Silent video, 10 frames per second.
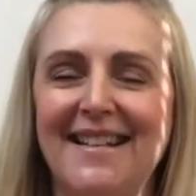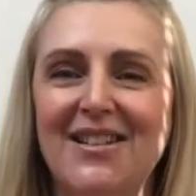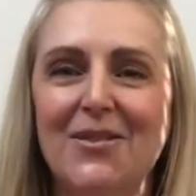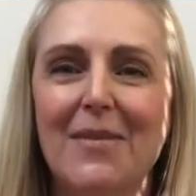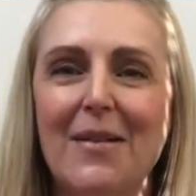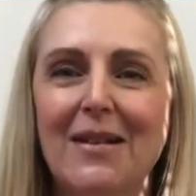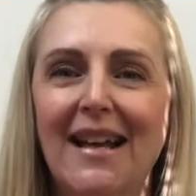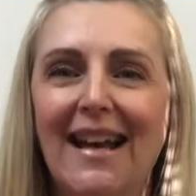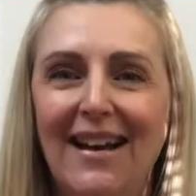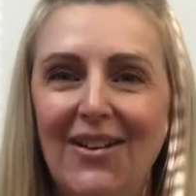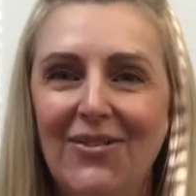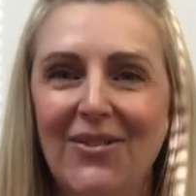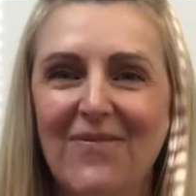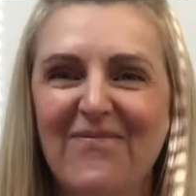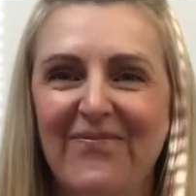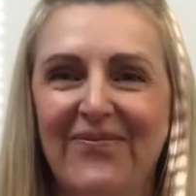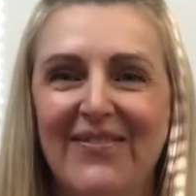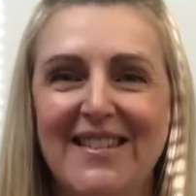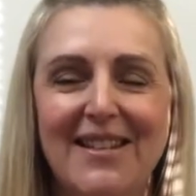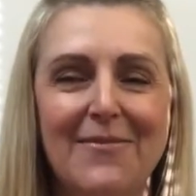Did your baby laugh?
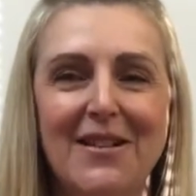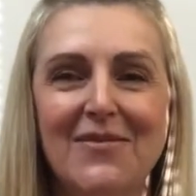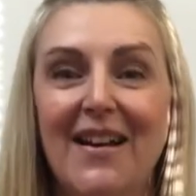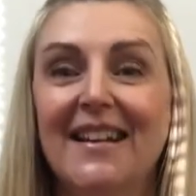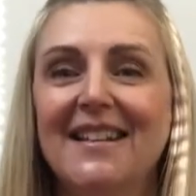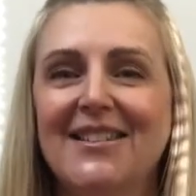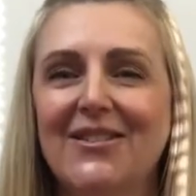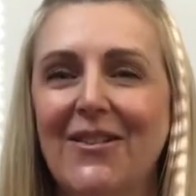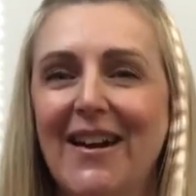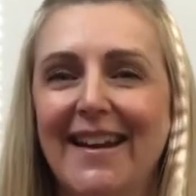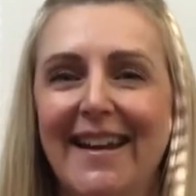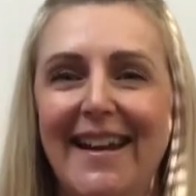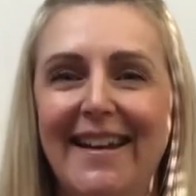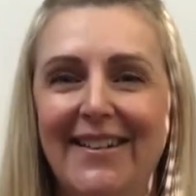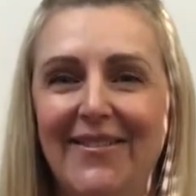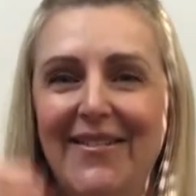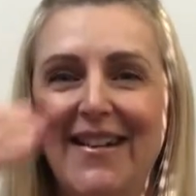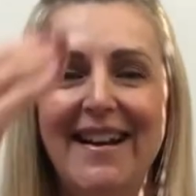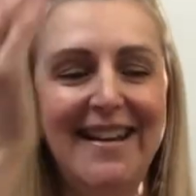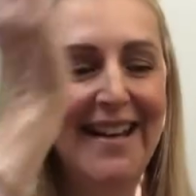So much fun. Let's try it again. Are we
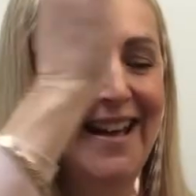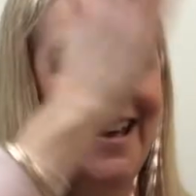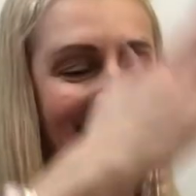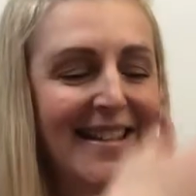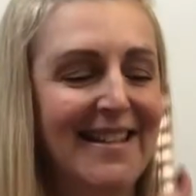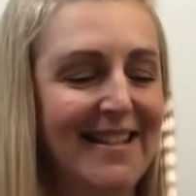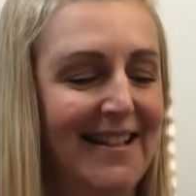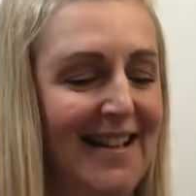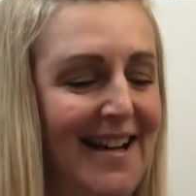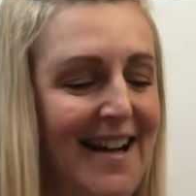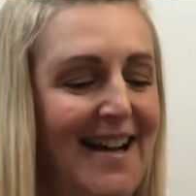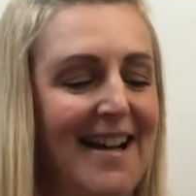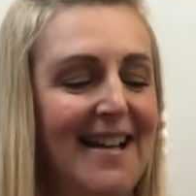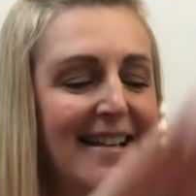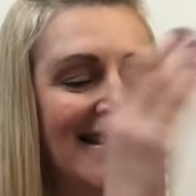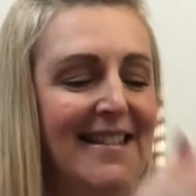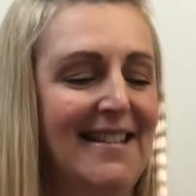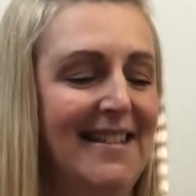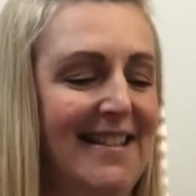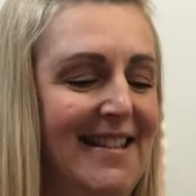ready? Slice
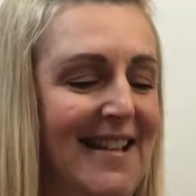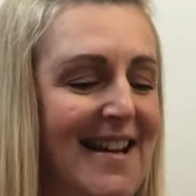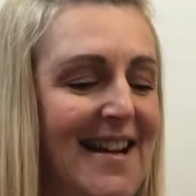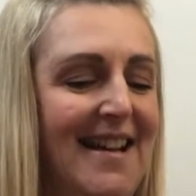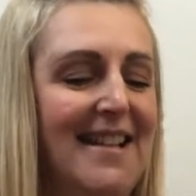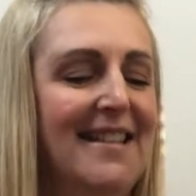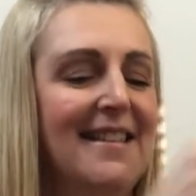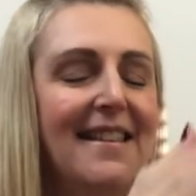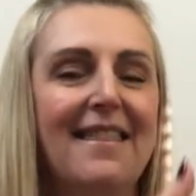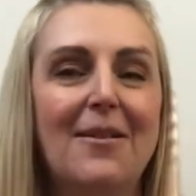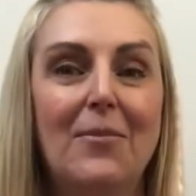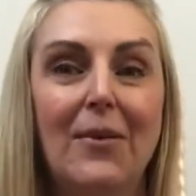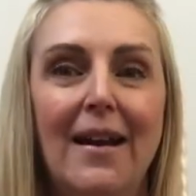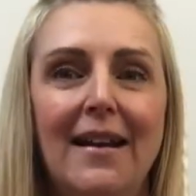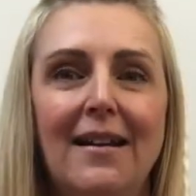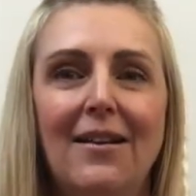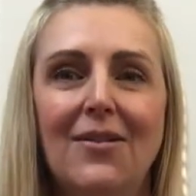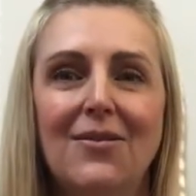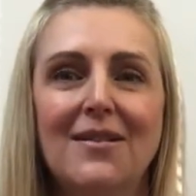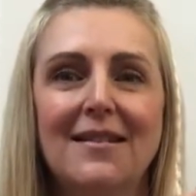the bread
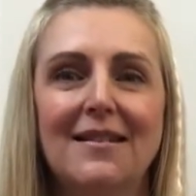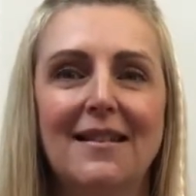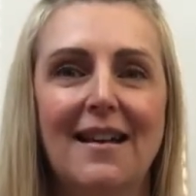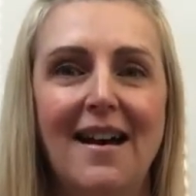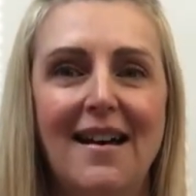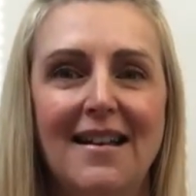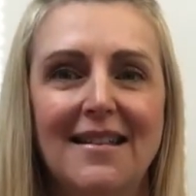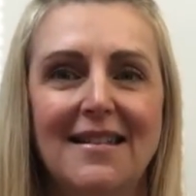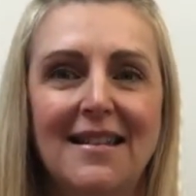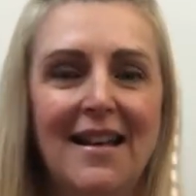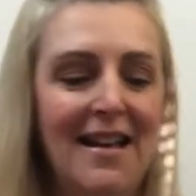looks nice.